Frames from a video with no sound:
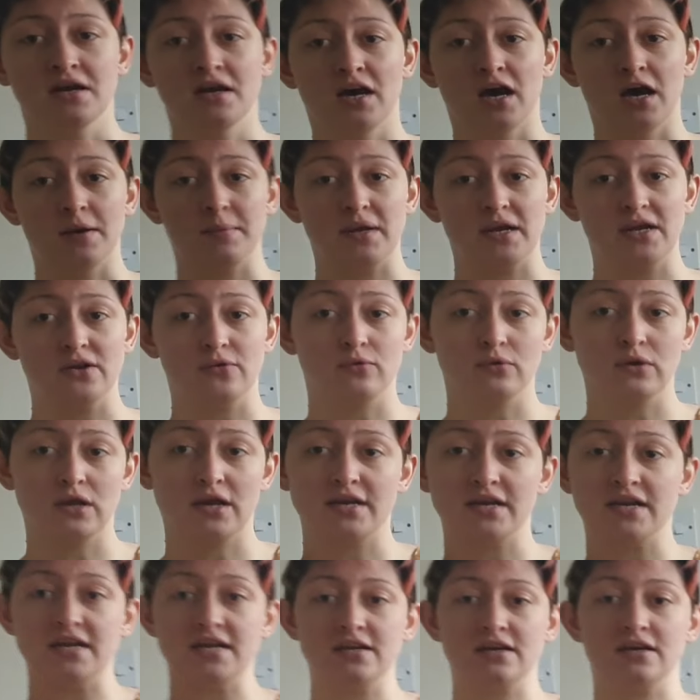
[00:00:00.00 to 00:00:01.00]
I mean, all I
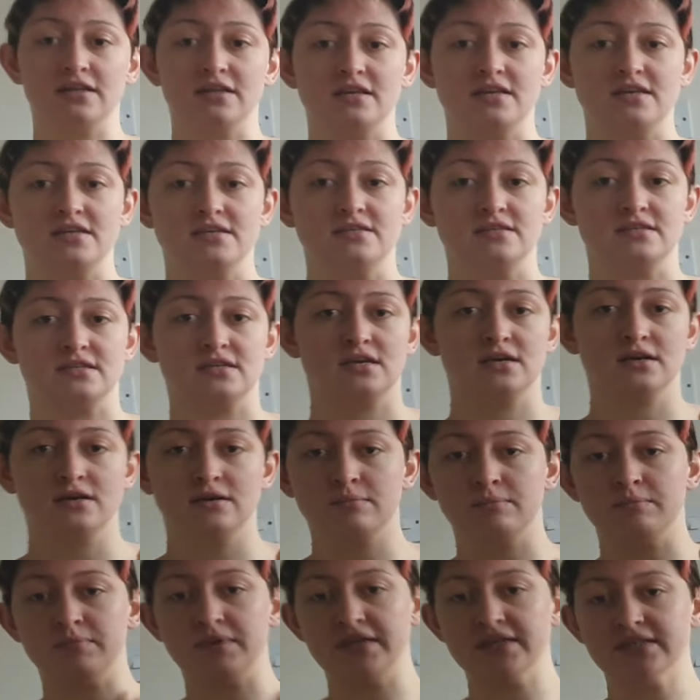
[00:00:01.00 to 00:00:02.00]
need are these
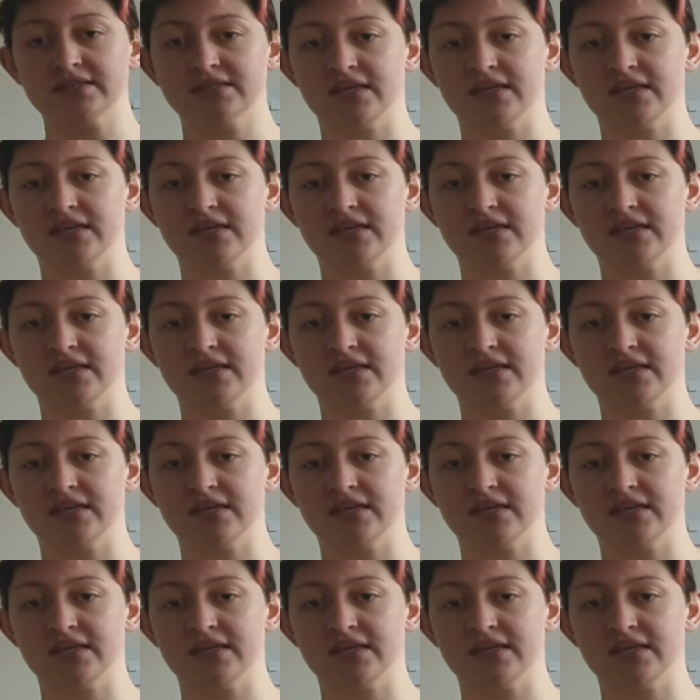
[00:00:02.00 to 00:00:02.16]
bits